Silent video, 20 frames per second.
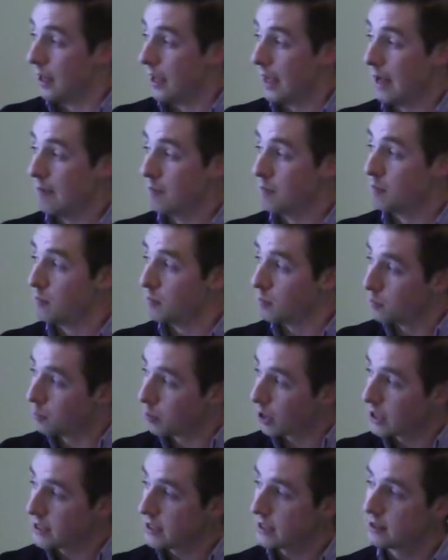
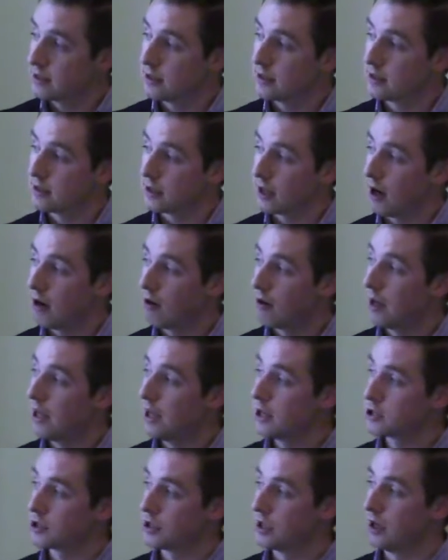But I think that the
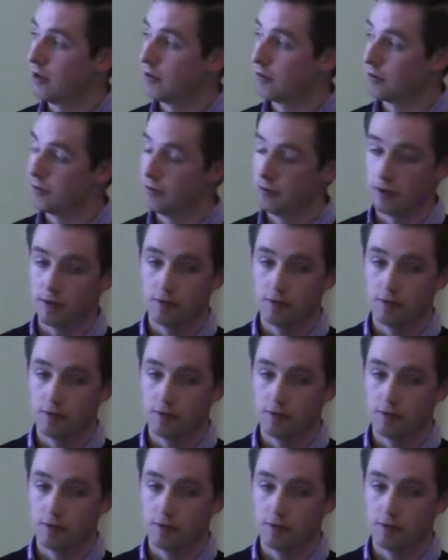correlation of